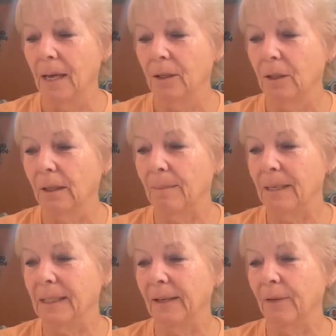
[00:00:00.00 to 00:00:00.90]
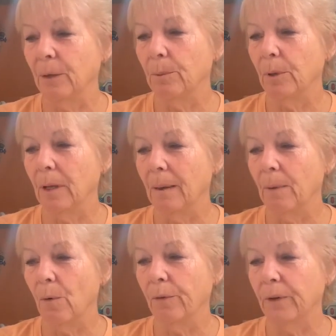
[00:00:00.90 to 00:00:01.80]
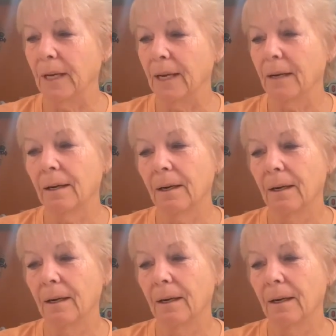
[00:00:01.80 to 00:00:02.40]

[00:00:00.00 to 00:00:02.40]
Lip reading: So let me see if it'll pull up over here.